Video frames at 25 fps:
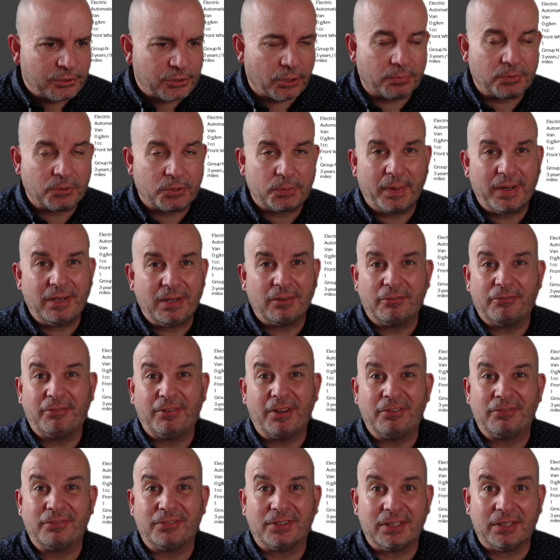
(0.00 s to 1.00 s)
Top speed of
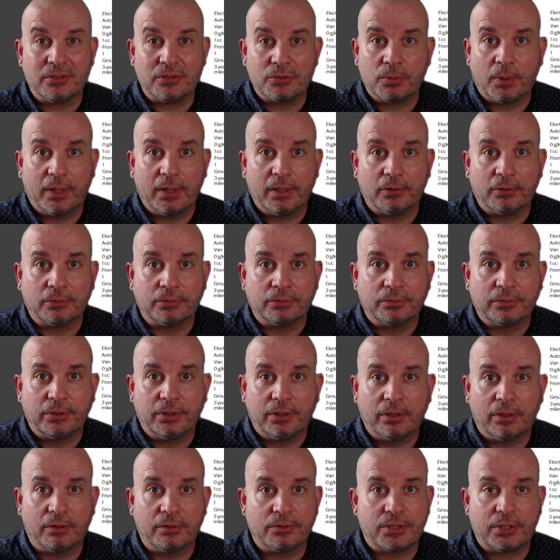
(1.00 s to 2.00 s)
50 as well,
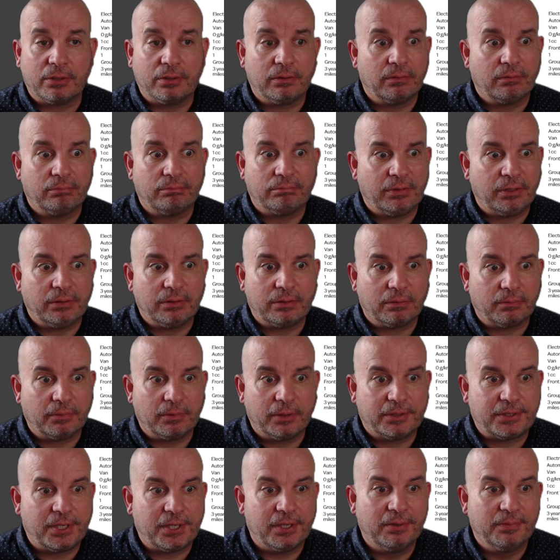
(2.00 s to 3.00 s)
you know, so you don't
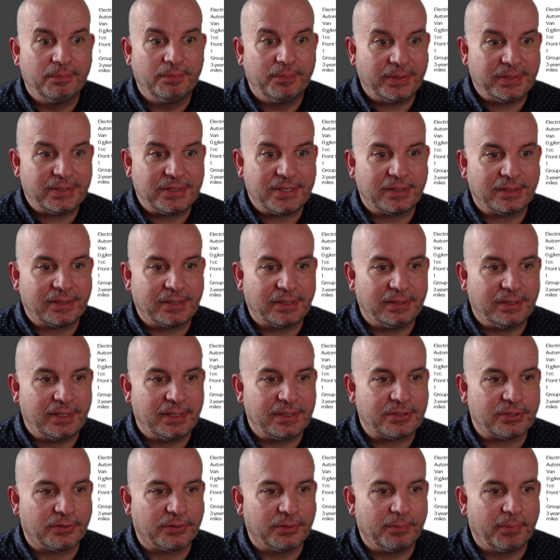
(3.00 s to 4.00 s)
want to be taking
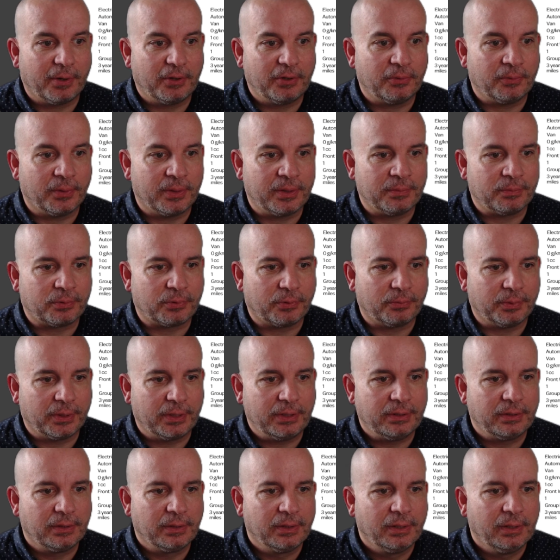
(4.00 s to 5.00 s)
this on the motorway
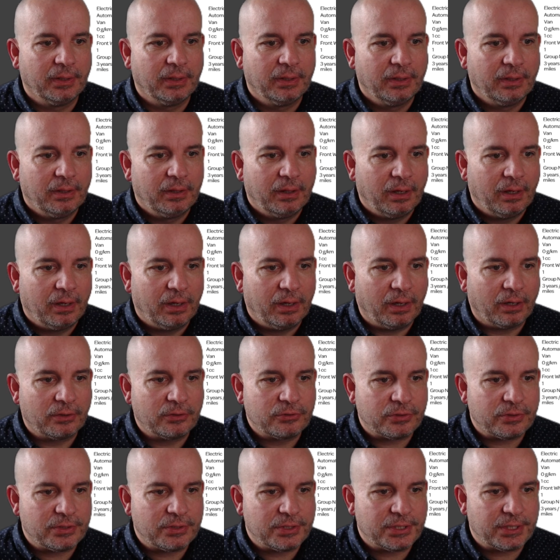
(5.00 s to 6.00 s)
probably.
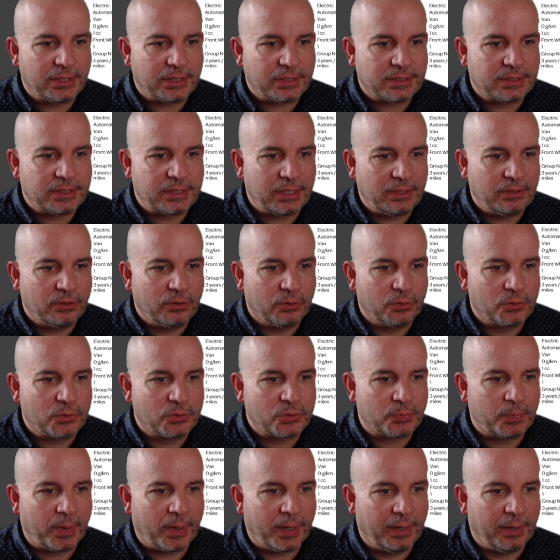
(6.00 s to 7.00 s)
116
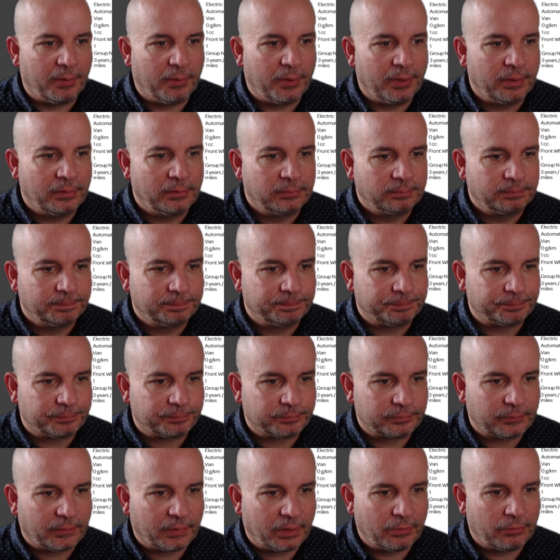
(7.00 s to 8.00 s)
horsepower,
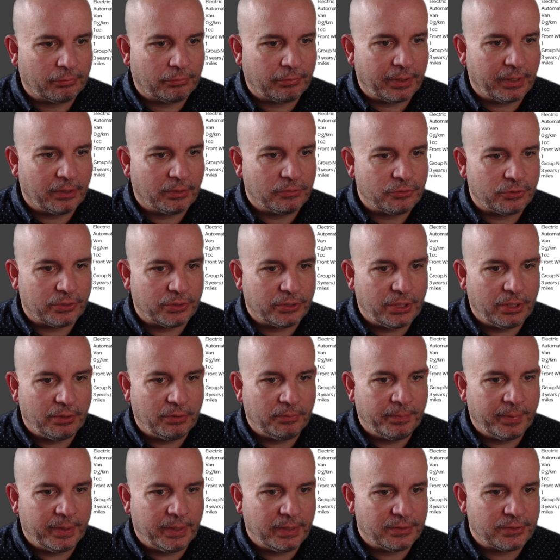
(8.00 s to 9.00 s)
300
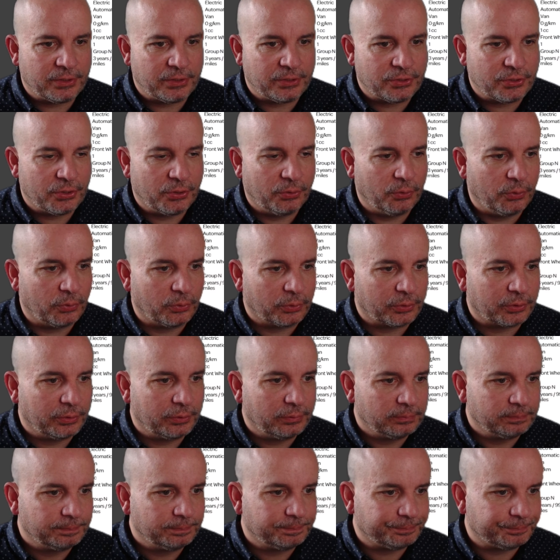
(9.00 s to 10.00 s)
newton meters of torque,
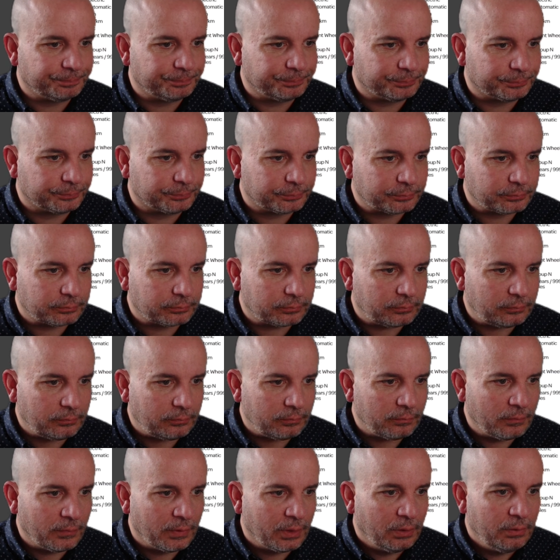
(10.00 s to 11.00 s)

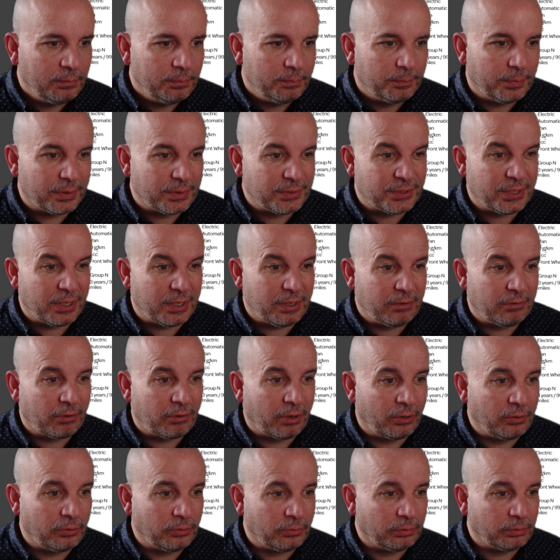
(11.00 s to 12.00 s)
but
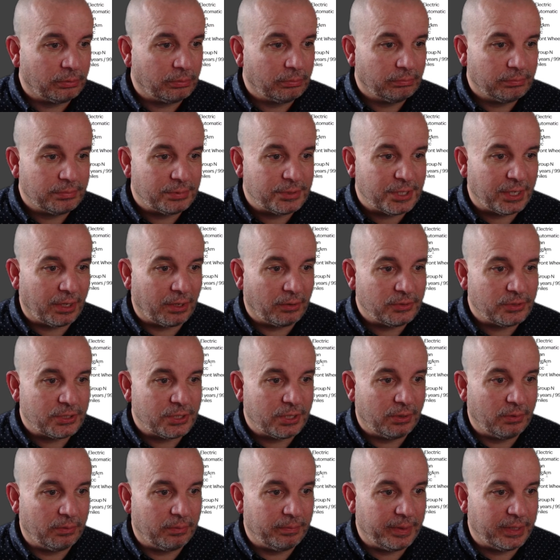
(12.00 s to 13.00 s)
0
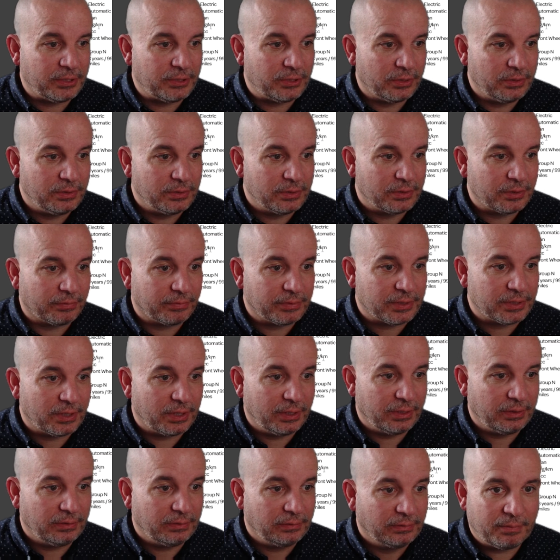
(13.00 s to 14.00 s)
CO2 emissions, obviously.